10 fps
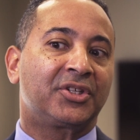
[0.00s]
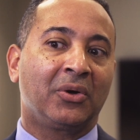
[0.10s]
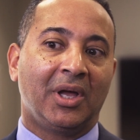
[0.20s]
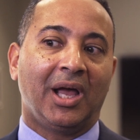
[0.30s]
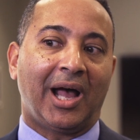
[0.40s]

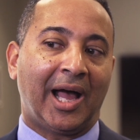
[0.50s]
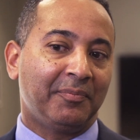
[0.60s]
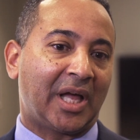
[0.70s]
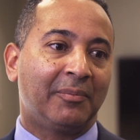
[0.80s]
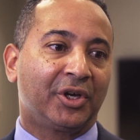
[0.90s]
So
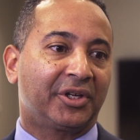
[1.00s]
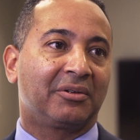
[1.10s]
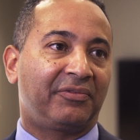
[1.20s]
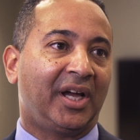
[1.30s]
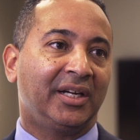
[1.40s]
I'm, I'm
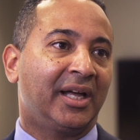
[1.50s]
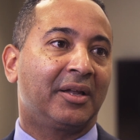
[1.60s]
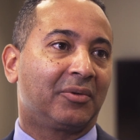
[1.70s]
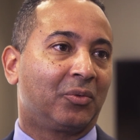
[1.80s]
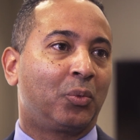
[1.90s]
looking to find
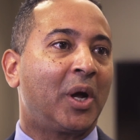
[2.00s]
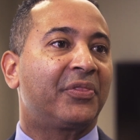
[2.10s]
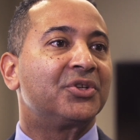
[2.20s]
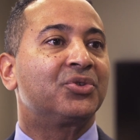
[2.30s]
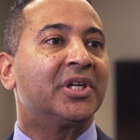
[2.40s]
out
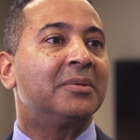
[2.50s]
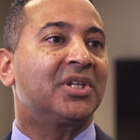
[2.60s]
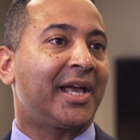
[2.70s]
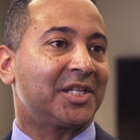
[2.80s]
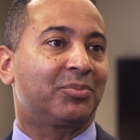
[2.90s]
what the
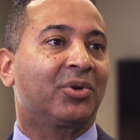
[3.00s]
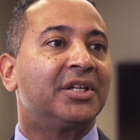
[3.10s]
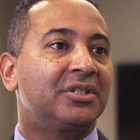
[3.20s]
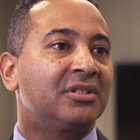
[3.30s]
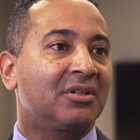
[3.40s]
dreams and
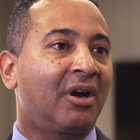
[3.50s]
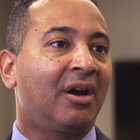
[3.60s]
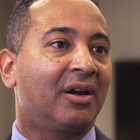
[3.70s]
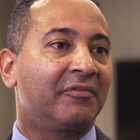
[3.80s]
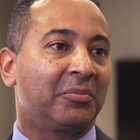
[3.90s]
aspirations
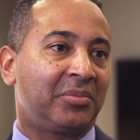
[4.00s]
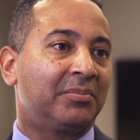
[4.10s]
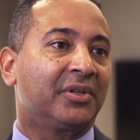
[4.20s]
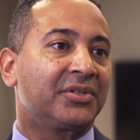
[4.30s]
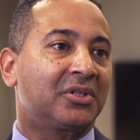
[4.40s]
are of the
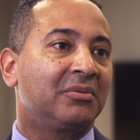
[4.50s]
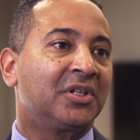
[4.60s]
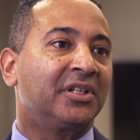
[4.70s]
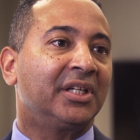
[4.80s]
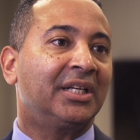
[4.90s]
people in this
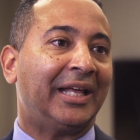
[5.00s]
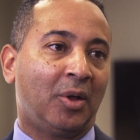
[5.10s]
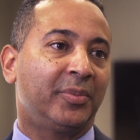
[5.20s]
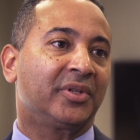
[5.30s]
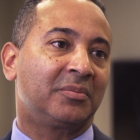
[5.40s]
community and
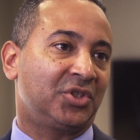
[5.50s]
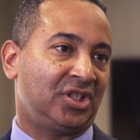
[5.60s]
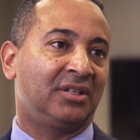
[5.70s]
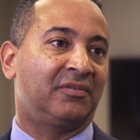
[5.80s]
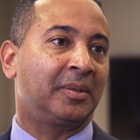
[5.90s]
helping them
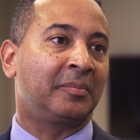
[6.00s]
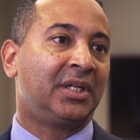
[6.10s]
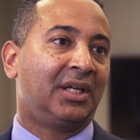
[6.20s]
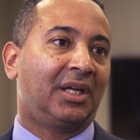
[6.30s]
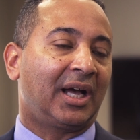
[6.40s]
achieve them.
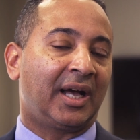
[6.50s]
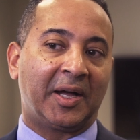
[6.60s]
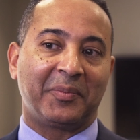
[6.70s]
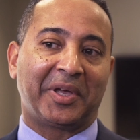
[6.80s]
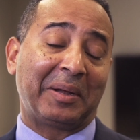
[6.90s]

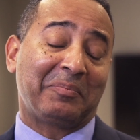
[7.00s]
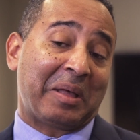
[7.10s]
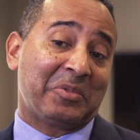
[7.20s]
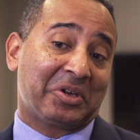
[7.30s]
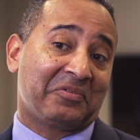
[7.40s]
Um, and I'm,
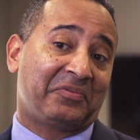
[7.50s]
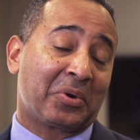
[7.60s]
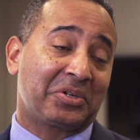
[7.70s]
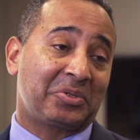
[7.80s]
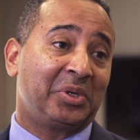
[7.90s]
I'm looking
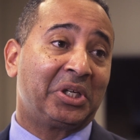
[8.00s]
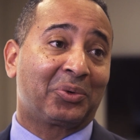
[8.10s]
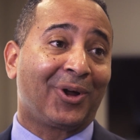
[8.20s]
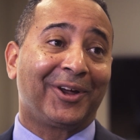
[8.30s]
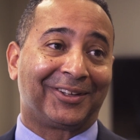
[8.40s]
forward to being
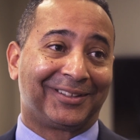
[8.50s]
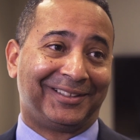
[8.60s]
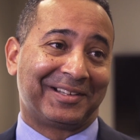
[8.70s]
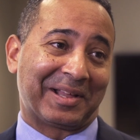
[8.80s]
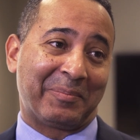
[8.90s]
a royal.
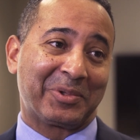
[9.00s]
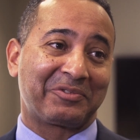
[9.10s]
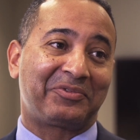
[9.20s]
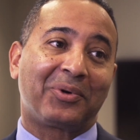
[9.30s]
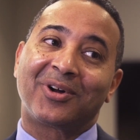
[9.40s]
I'm
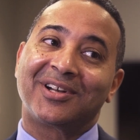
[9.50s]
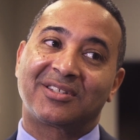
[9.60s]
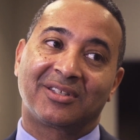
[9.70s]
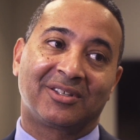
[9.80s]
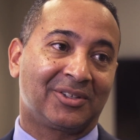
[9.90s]
looking
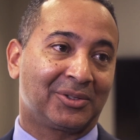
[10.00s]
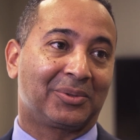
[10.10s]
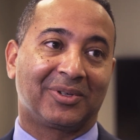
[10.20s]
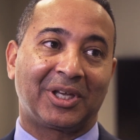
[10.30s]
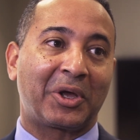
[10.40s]
forward
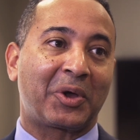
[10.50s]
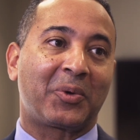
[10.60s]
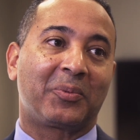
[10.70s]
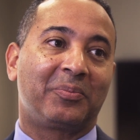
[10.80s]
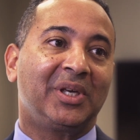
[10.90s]
to, you
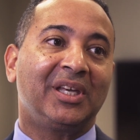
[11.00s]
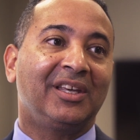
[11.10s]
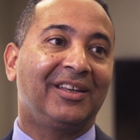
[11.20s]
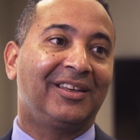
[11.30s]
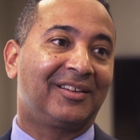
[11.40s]
know,
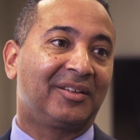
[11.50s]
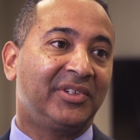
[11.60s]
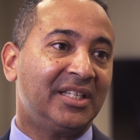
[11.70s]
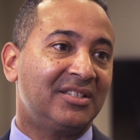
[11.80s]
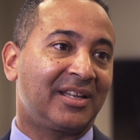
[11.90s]
being in the
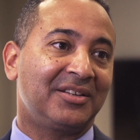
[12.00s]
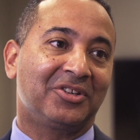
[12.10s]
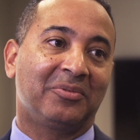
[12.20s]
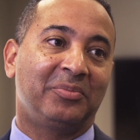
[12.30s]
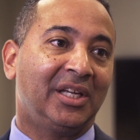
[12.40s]
Levine
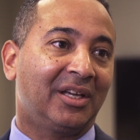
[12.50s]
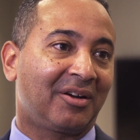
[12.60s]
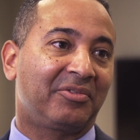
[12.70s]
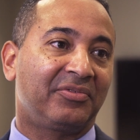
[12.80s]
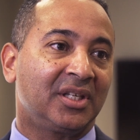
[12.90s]
Center, being
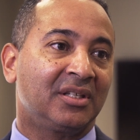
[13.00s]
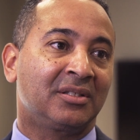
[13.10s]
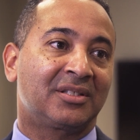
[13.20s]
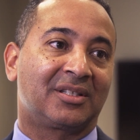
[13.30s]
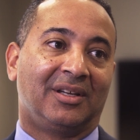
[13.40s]
in our
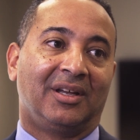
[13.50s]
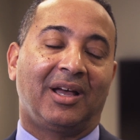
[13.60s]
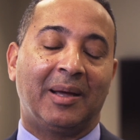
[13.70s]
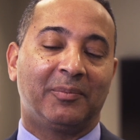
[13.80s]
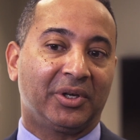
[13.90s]
fields.
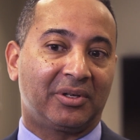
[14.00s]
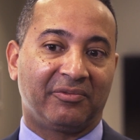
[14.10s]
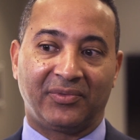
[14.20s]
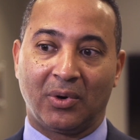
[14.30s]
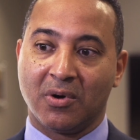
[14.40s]
I'm
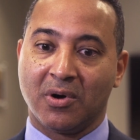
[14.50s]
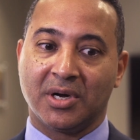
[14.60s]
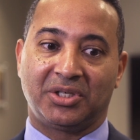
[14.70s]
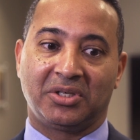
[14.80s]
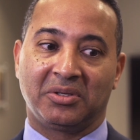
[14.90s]
looking
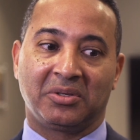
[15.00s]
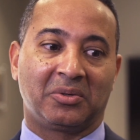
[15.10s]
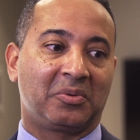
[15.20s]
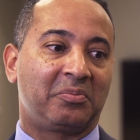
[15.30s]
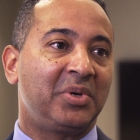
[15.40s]
forward
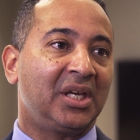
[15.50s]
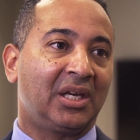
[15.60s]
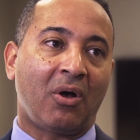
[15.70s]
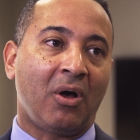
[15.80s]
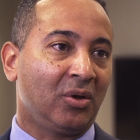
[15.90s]
to
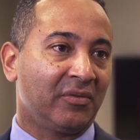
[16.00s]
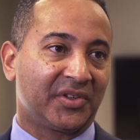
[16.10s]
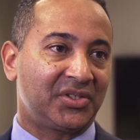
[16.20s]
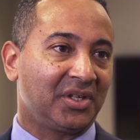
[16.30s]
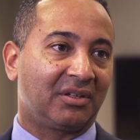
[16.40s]
being all
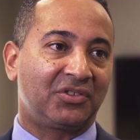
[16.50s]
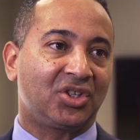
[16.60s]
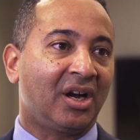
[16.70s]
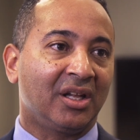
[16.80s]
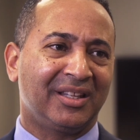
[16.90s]
over the city of
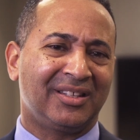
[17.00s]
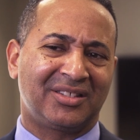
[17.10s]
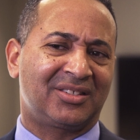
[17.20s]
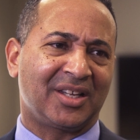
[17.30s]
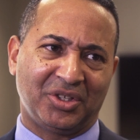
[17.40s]
Charlotte.
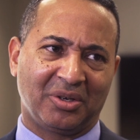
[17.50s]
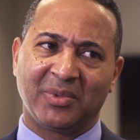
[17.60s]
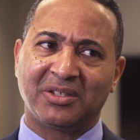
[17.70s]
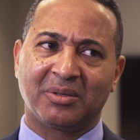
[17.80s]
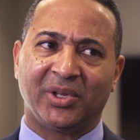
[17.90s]
This is such an
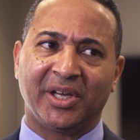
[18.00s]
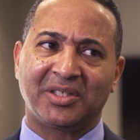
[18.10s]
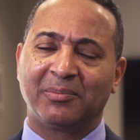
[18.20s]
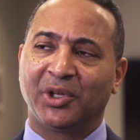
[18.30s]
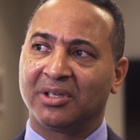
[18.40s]
amazing
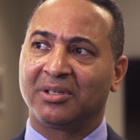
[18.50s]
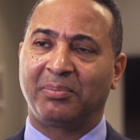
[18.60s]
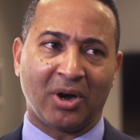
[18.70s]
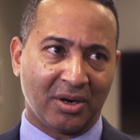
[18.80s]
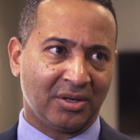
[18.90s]
place. I'm looking to
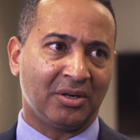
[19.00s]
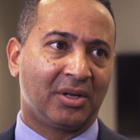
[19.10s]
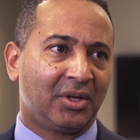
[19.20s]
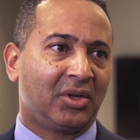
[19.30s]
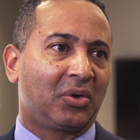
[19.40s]

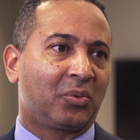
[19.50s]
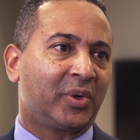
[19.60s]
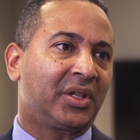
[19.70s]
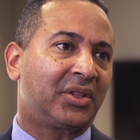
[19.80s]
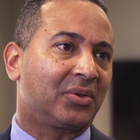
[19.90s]
partner
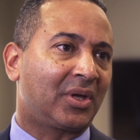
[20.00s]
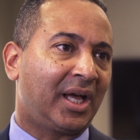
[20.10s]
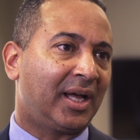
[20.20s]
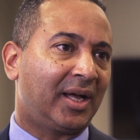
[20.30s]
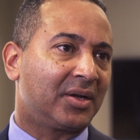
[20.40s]
with
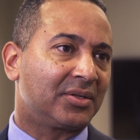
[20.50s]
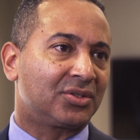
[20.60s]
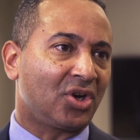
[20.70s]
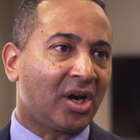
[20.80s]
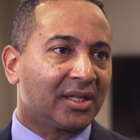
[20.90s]
uh,
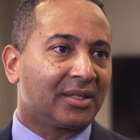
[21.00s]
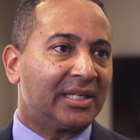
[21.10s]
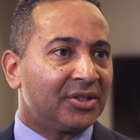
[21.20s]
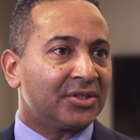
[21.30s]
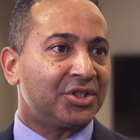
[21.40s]
Charlotte
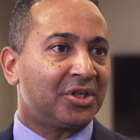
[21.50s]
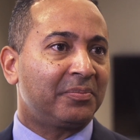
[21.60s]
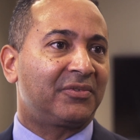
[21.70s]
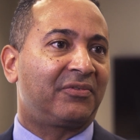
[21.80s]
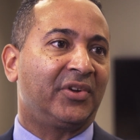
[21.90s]

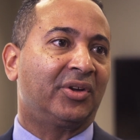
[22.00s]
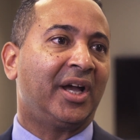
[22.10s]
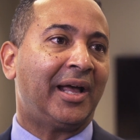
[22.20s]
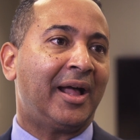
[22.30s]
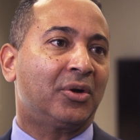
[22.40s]
leadership to
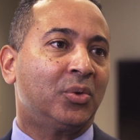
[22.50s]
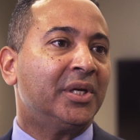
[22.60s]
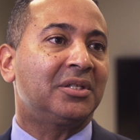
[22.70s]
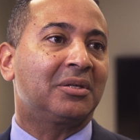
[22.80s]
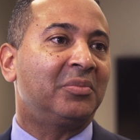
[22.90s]
figure out how
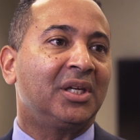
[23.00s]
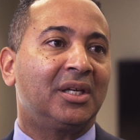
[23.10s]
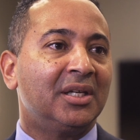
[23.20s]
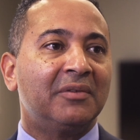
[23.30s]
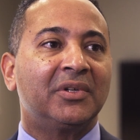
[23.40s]
Queens can
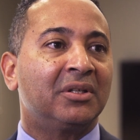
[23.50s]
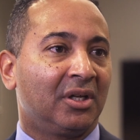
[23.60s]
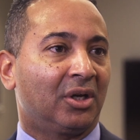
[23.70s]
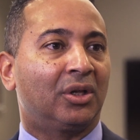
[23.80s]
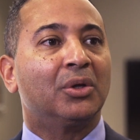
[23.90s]
be an
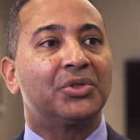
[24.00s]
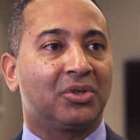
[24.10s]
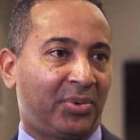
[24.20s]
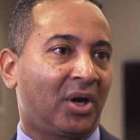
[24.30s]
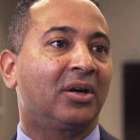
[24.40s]
even
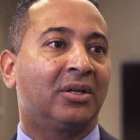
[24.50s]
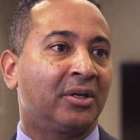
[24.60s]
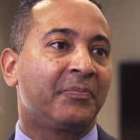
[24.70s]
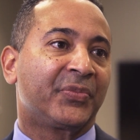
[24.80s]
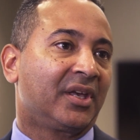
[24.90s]
closer
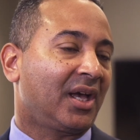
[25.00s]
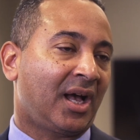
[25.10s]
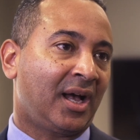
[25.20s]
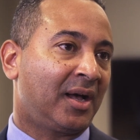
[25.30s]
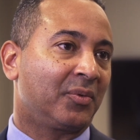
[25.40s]
partner
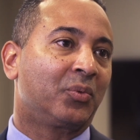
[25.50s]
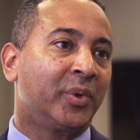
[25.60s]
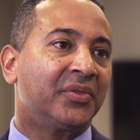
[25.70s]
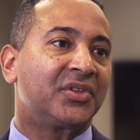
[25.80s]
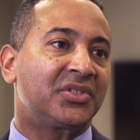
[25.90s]
uh,
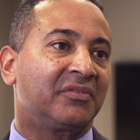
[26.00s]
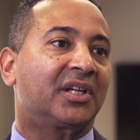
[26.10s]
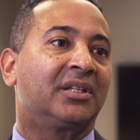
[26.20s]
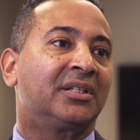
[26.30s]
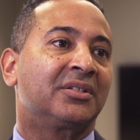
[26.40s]
with the
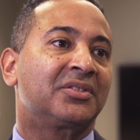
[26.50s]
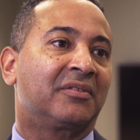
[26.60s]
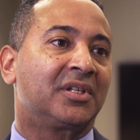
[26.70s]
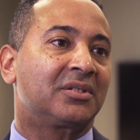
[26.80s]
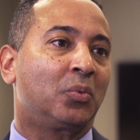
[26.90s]
civic leaders
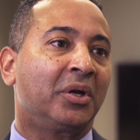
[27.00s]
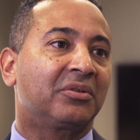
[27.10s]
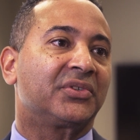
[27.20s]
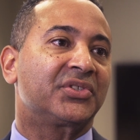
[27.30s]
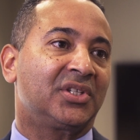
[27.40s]
of this
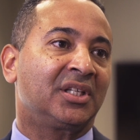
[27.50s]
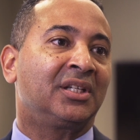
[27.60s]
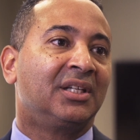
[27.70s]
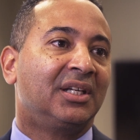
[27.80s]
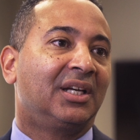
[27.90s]
wonderful
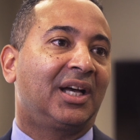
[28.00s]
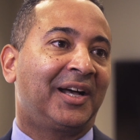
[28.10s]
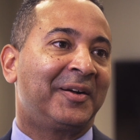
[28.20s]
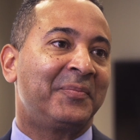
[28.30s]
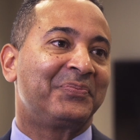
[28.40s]
city.
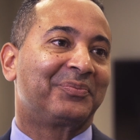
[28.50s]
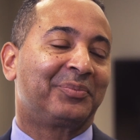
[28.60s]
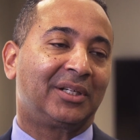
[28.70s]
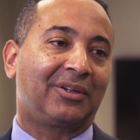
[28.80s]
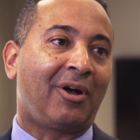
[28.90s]
Um,
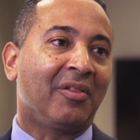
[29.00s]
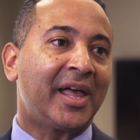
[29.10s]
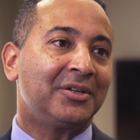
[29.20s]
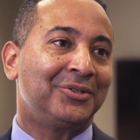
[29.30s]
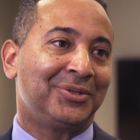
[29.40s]
but all
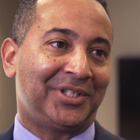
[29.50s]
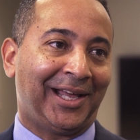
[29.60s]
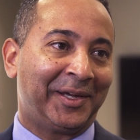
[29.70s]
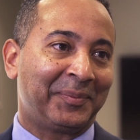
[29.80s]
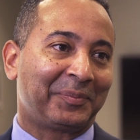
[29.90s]
that in due
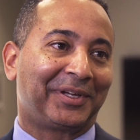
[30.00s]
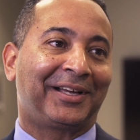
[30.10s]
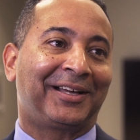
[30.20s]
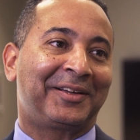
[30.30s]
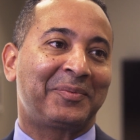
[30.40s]
time.
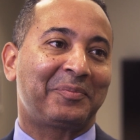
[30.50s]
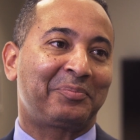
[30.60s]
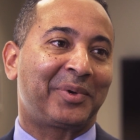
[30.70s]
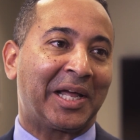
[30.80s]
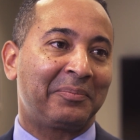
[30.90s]
Um,
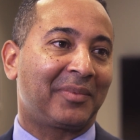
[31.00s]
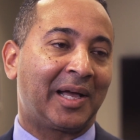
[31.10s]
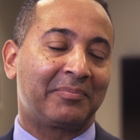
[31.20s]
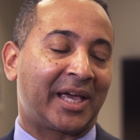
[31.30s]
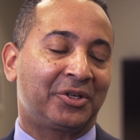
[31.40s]
but I'm,
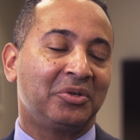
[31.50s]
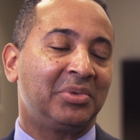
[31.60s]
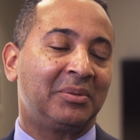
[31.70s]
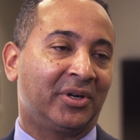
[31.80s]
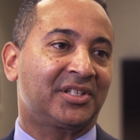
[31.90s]
I'm, I could
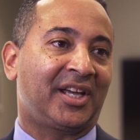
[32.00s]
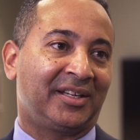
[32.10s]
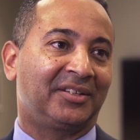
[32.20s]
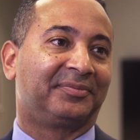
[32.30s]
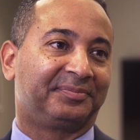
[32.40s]
not be more
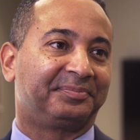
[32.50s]
excited.